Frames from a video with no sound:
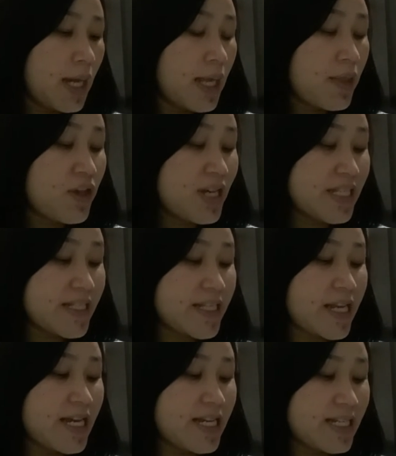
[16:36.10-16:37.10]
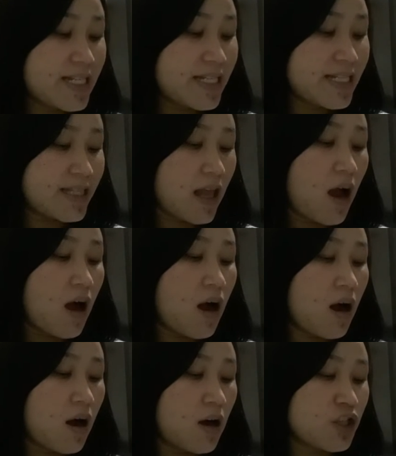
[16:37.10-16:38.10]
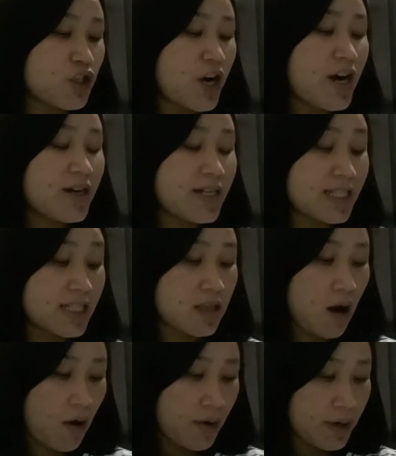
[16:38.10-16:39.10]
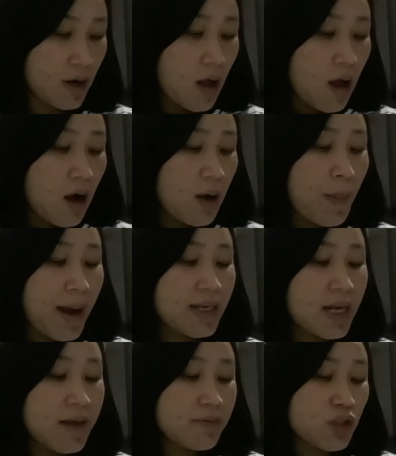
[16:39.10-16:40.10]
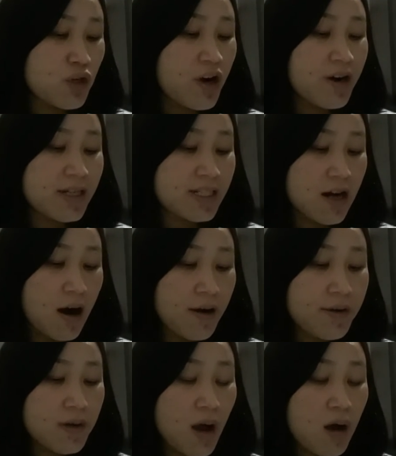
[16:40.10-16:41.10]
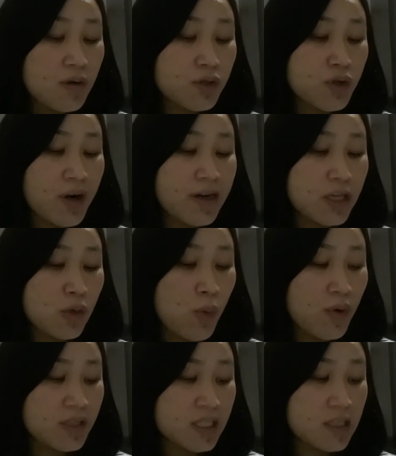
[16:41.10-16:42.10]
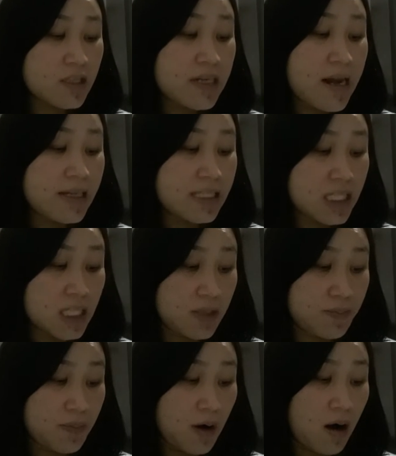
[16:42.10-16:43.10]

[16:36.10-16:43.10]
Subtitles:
this is Jerry's story. A man named Jerry died. Now Jerry was a native.